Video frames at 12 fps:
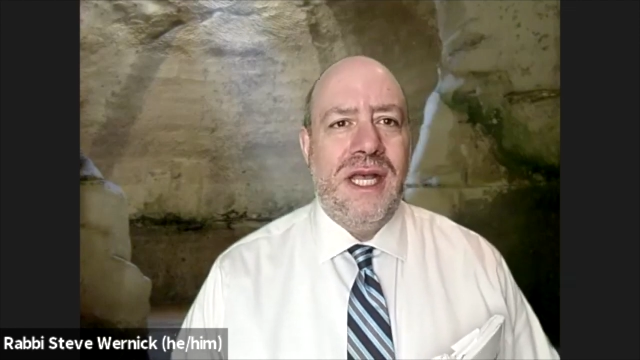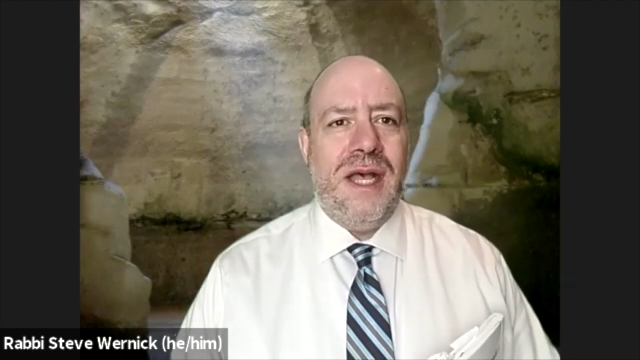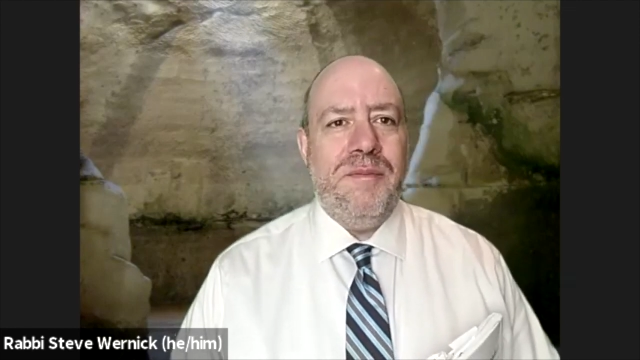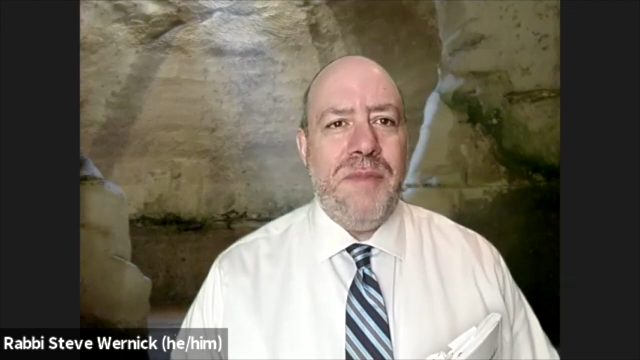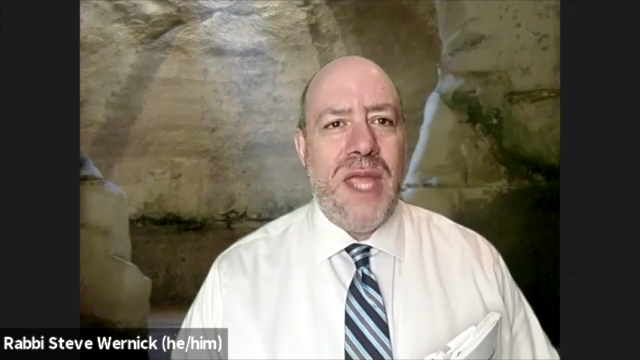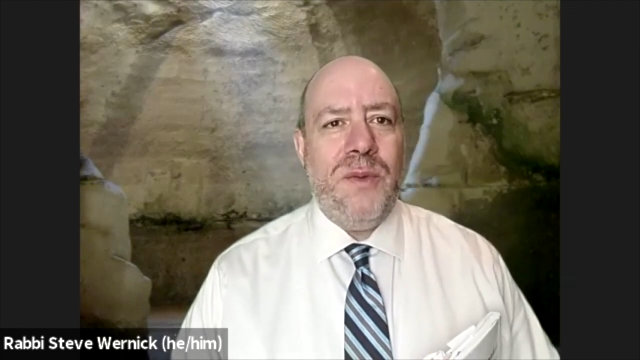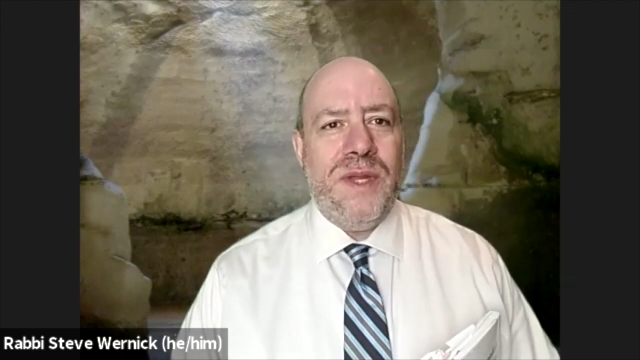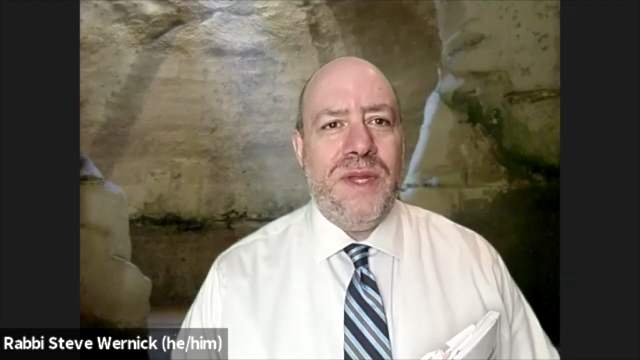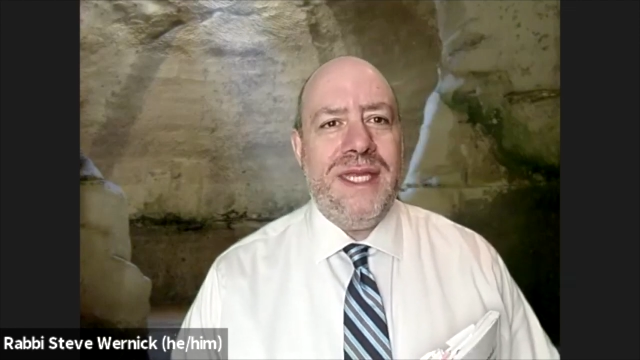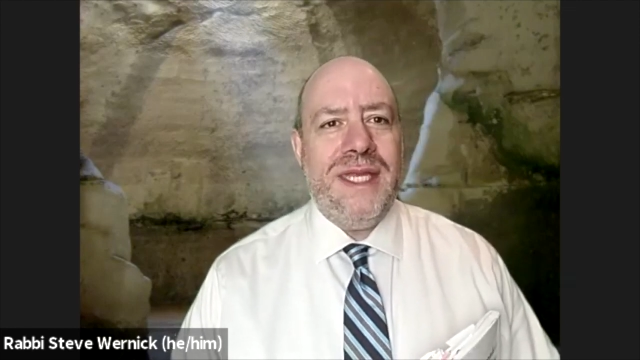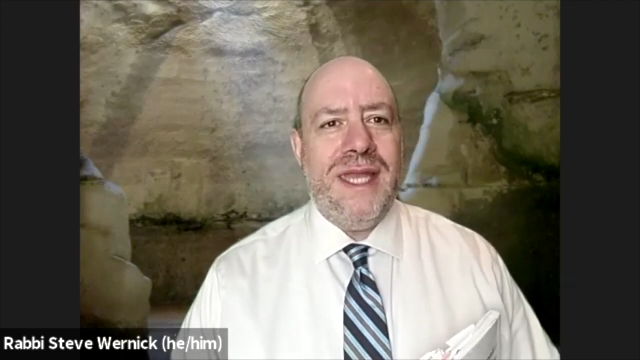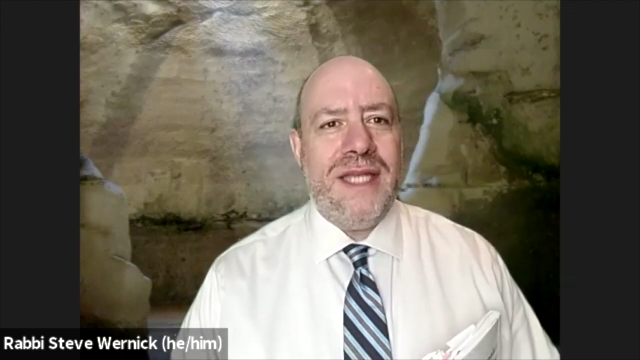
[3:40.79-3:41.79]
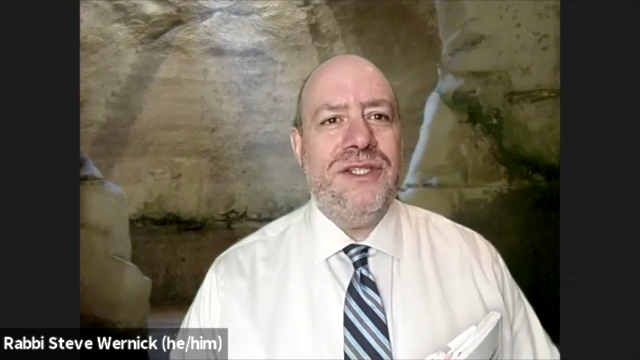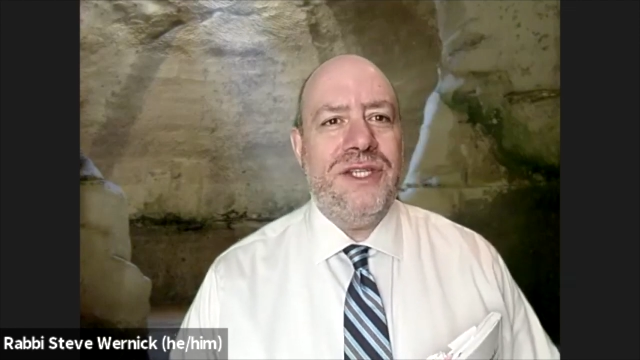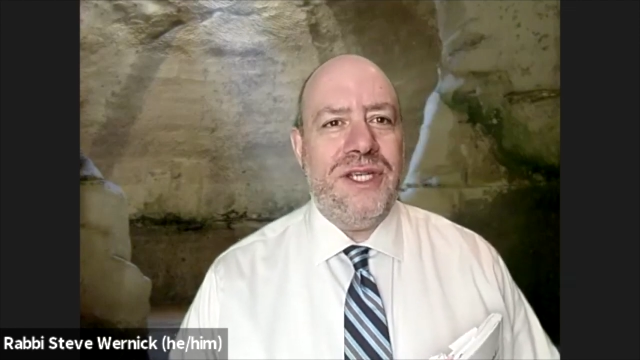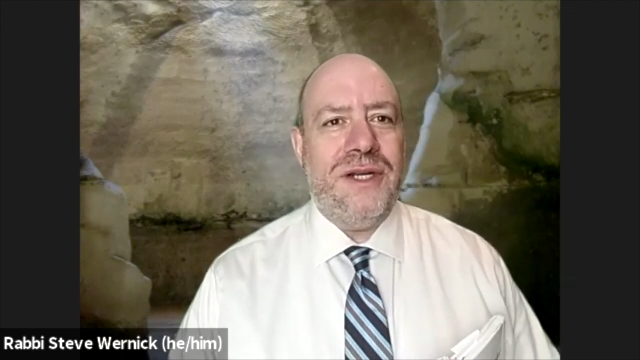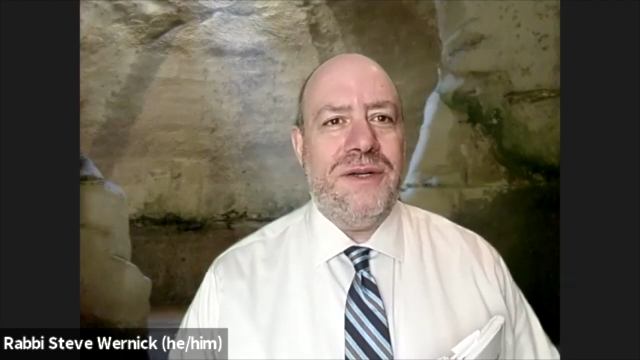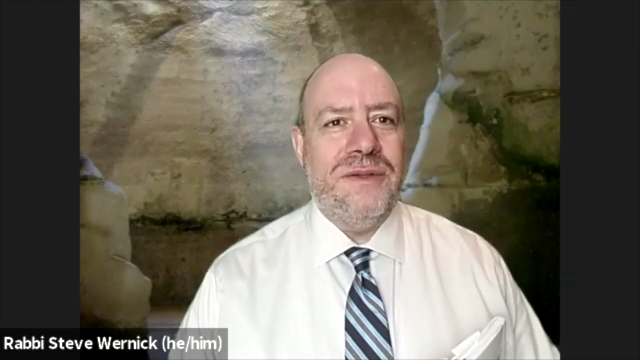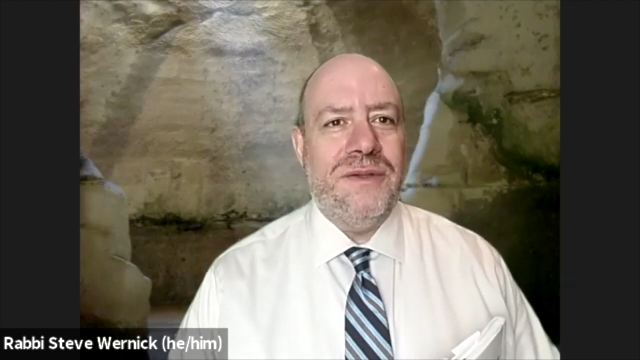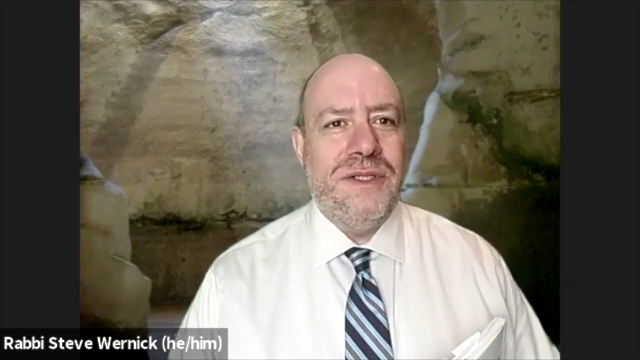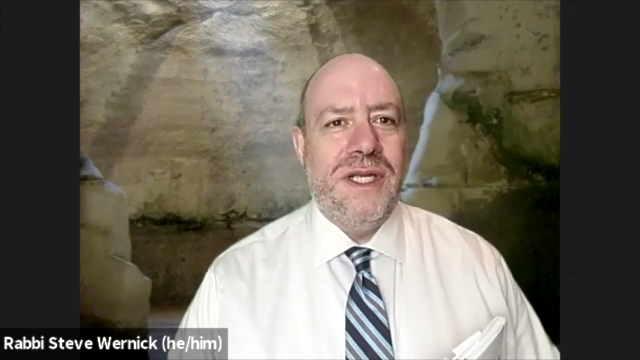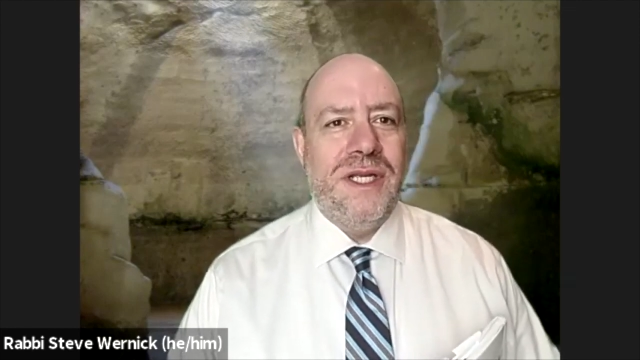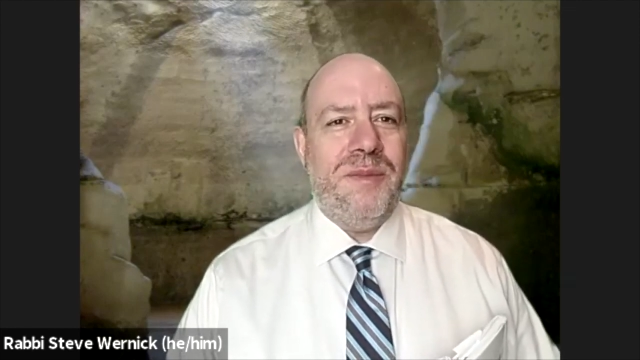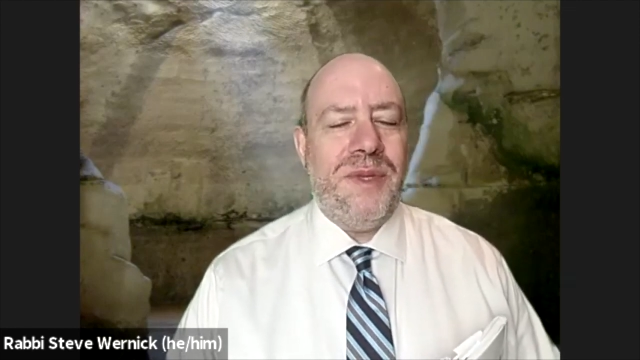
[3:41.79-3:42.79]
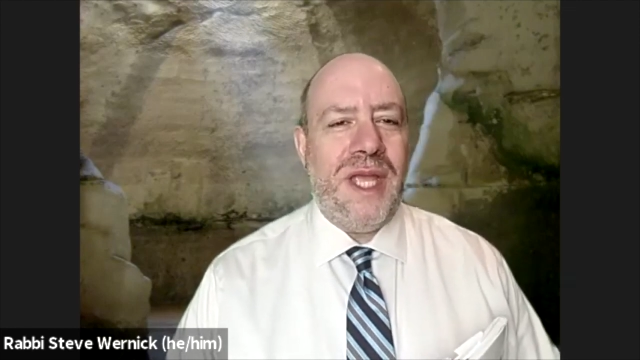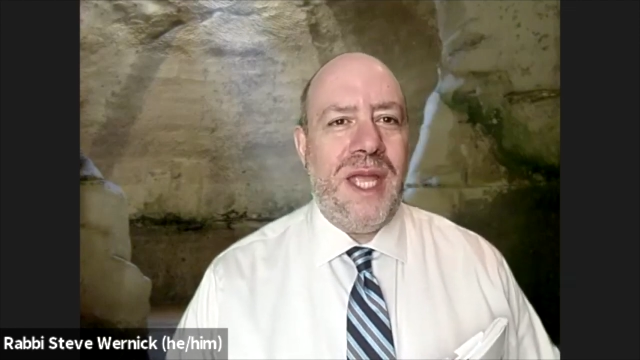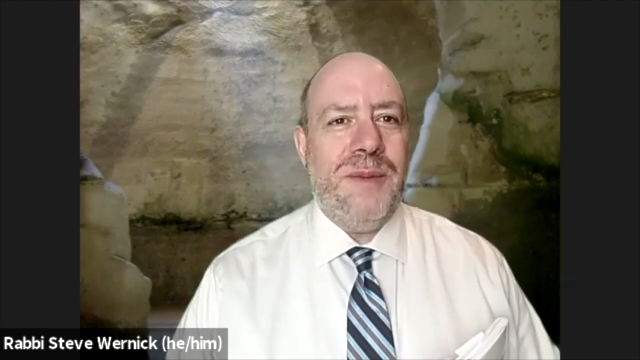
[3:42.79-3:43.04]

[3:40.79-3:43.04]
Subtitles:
May we next year be